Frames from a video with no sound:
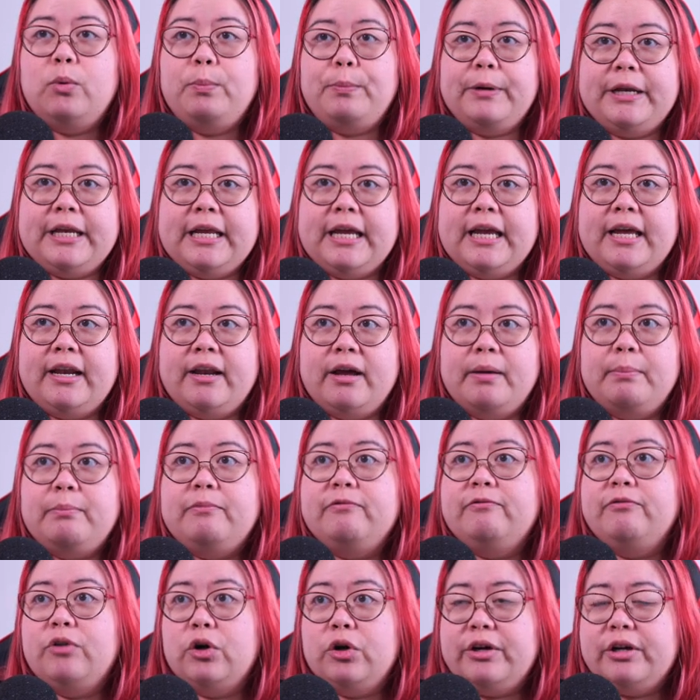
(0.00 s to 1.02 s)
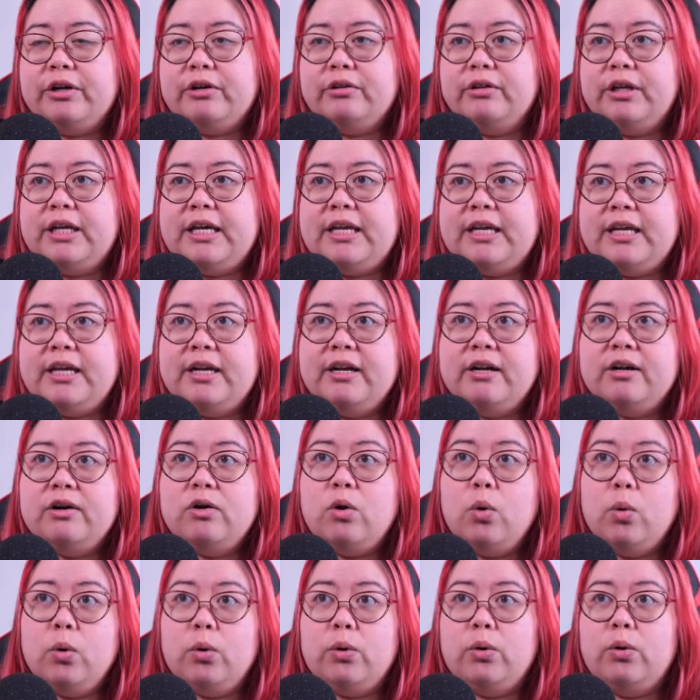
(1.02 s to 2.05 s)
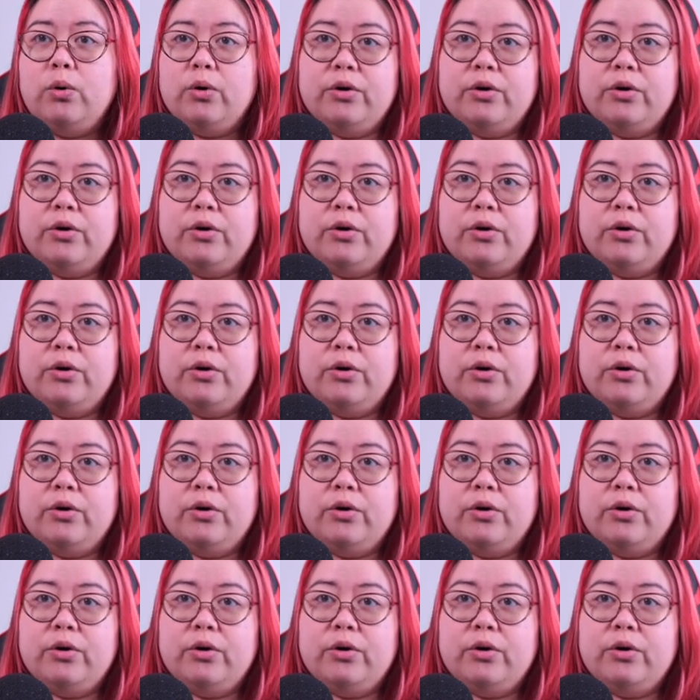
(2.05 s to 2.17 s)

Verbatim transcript: opening it up vertically here or